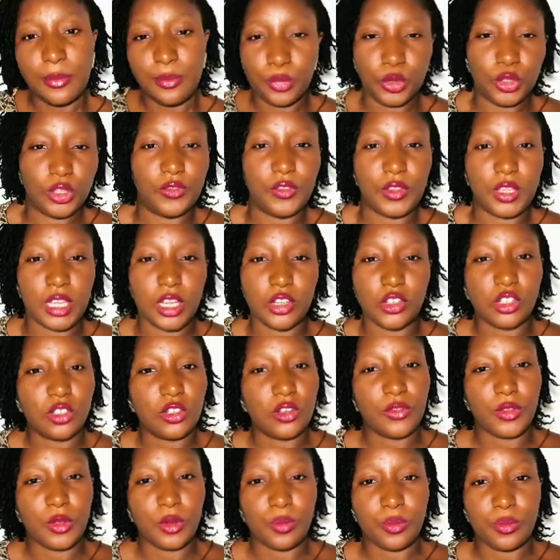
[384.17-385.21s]
specification
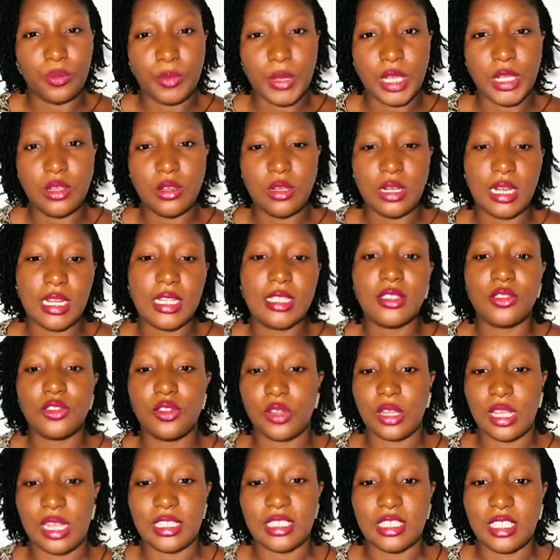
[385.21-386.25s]
of your menu list,
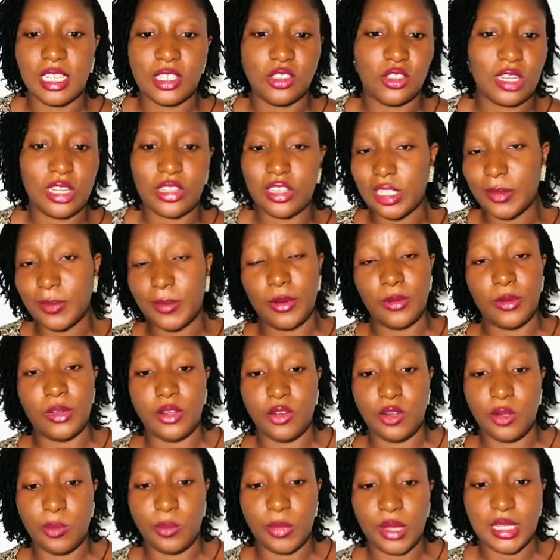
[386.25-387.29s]
you can change. You can just play with
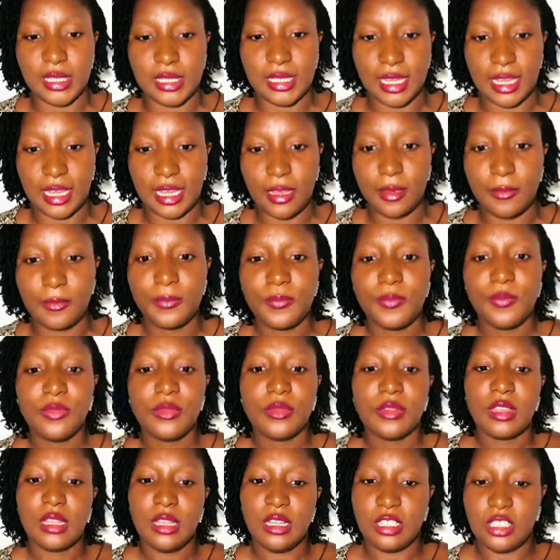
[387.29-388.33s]
the numbers here.
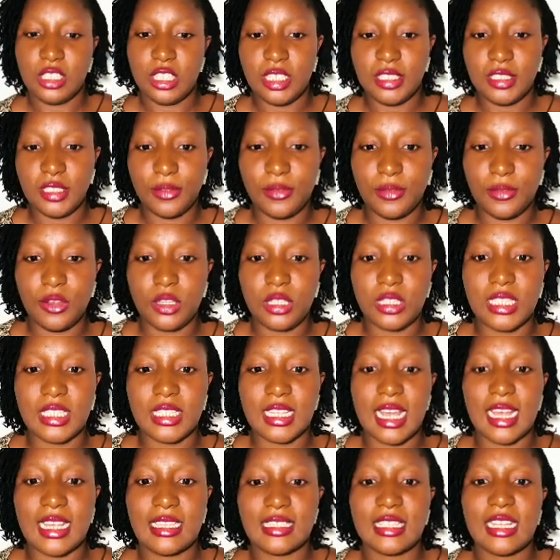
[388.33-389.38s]
You change the font
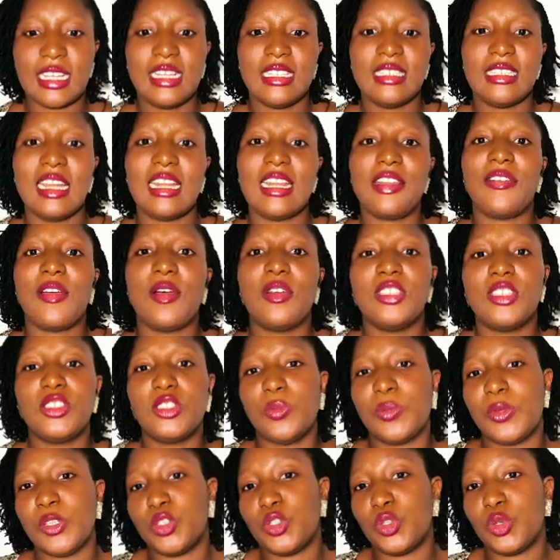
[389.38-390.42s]
size. Then if I want it
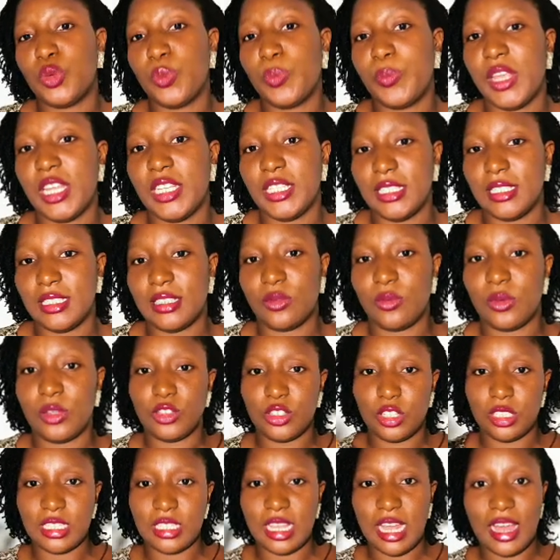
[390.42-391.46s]
to be 2 pages, you
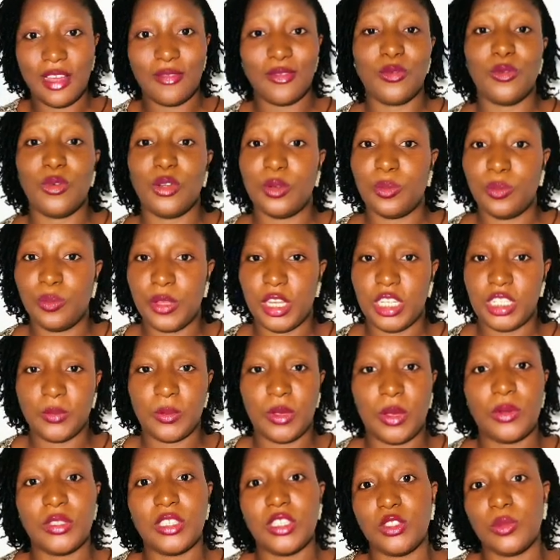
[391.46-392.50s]
just have 1 page,
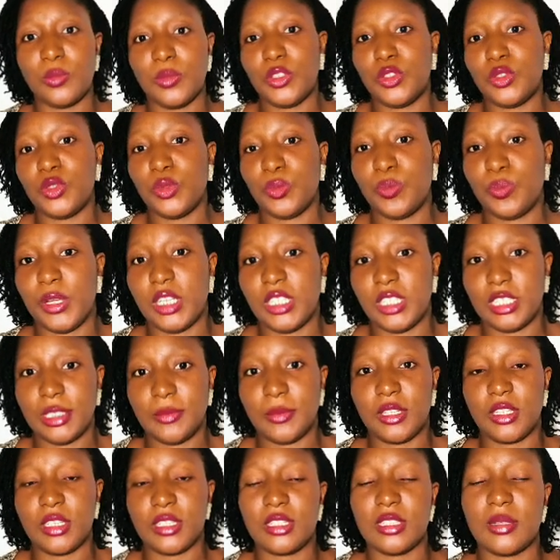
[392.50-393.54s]
but I want it to be 2 pages
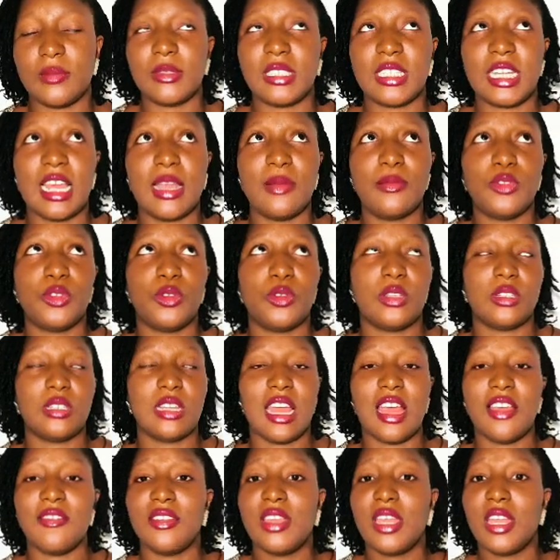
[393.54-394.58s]
because sometimes you could
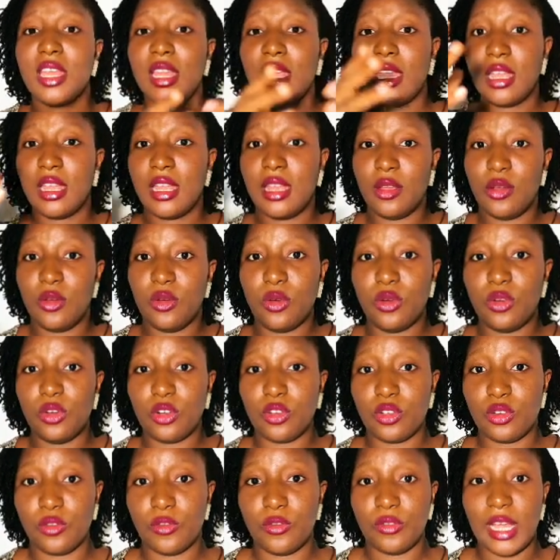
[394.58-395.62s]
have a whole
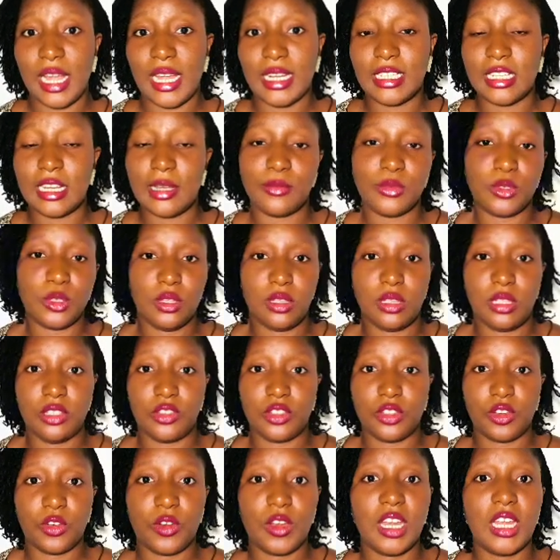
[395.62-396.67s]
lot of items on the
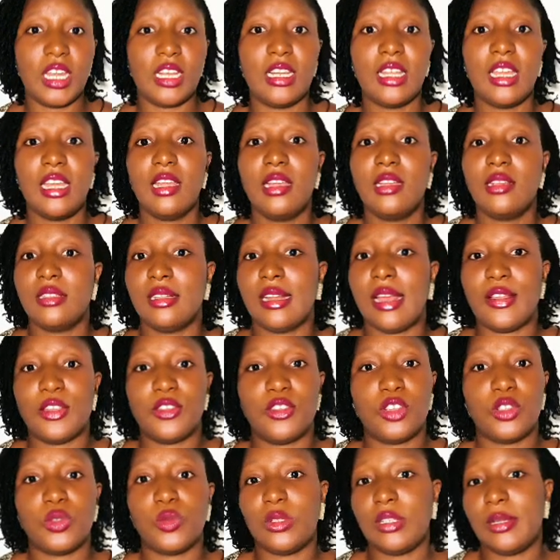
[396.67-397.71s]
screen that you
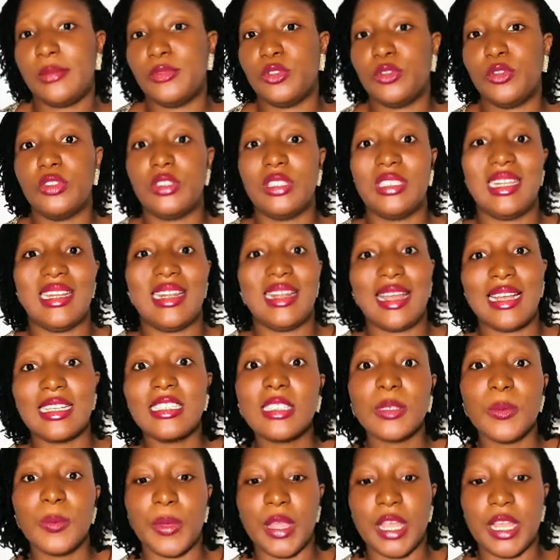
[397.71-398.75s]
just want them to go to the
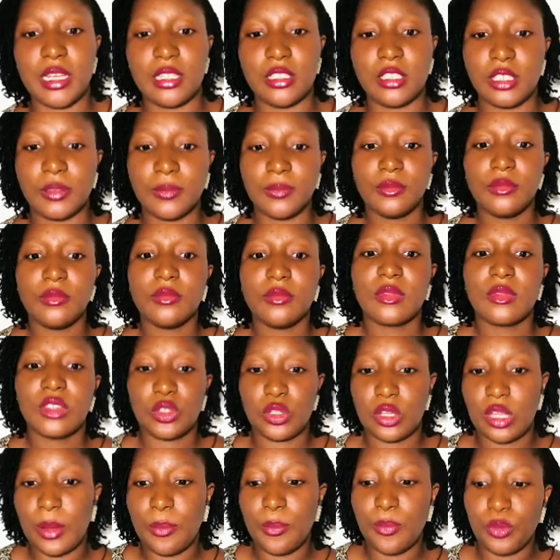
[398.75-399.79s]
next page.
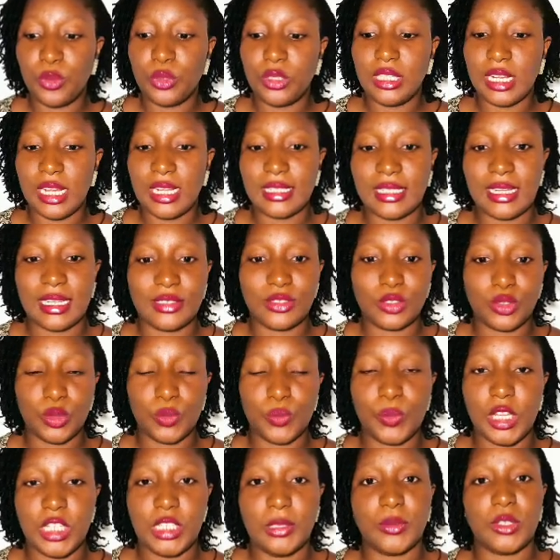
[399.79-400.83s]
You can put that as
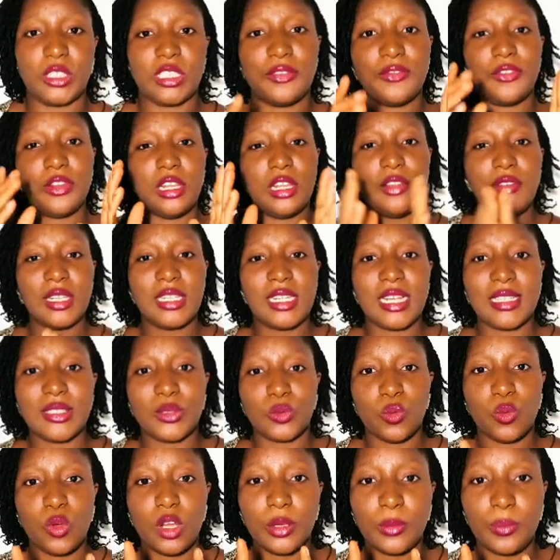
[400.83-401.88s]
2 pages, because if you leave it
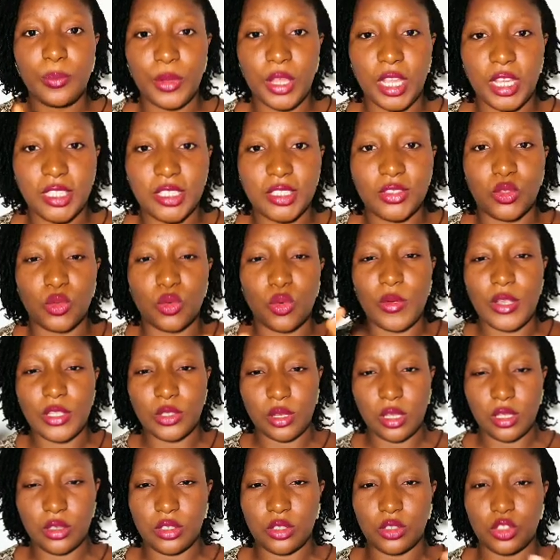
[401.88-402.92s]
as 1 page, it's always
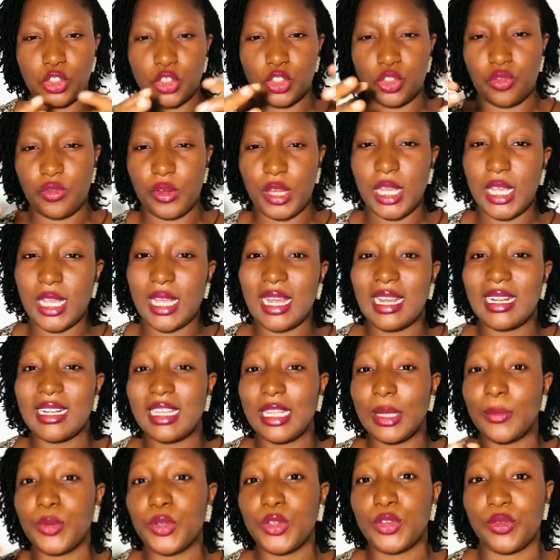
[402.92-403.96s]
going to shrink
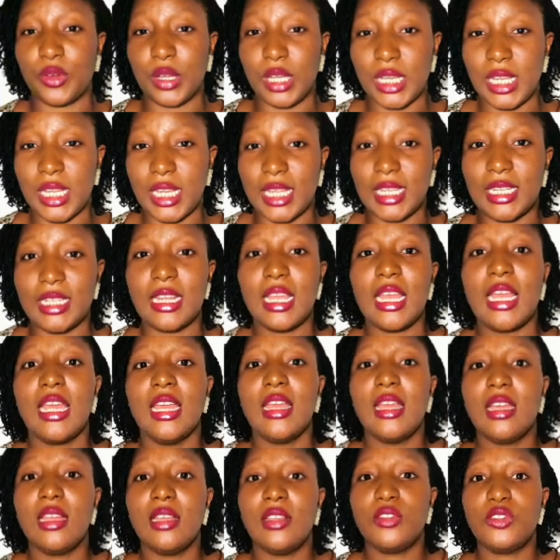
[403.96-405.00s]
and keep shrinking
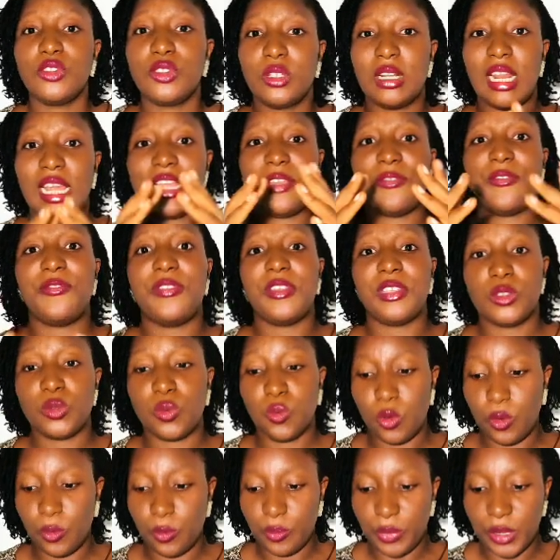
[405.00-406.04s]
so that it
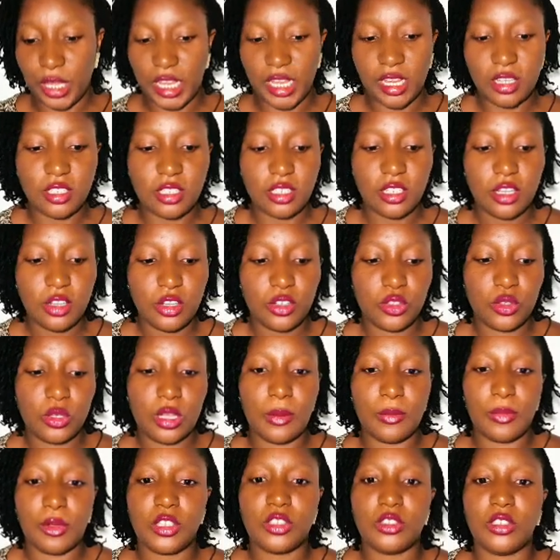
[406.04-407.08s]
fits 1 page. So
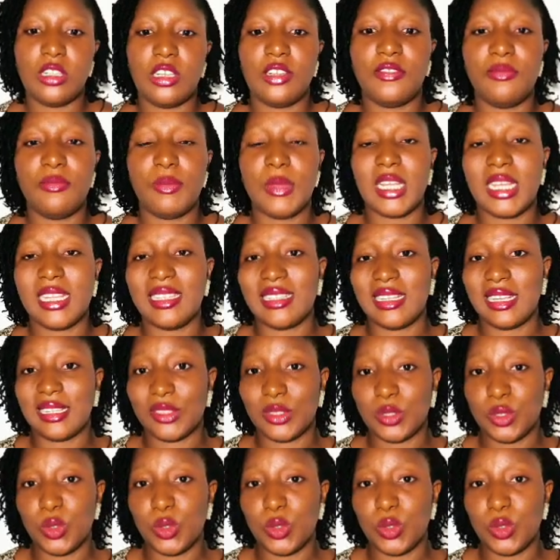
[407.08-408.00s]
I'm going to make it as